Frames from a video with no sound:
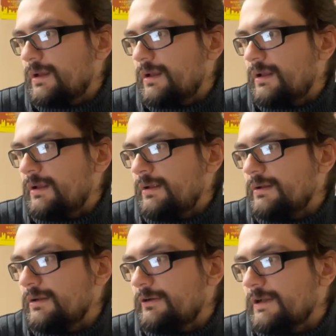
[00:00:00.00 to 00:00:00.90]

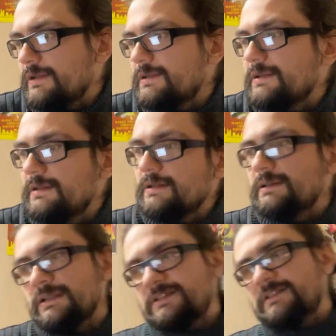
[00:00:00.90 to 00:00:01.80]
Alright,
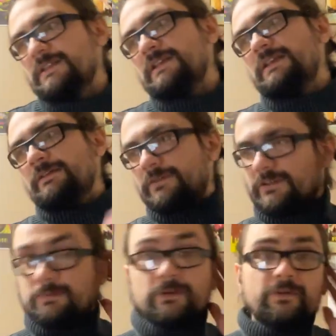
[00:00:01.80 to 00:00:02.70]
let's see if
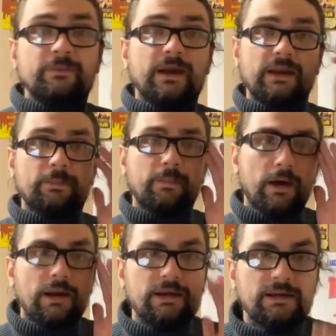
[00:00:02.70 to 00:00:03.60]
this movie made
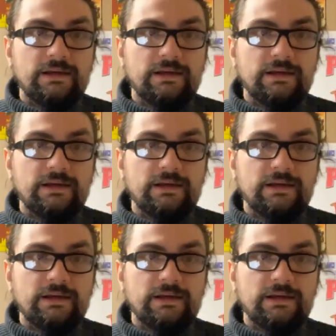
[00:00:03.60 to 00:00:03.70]
money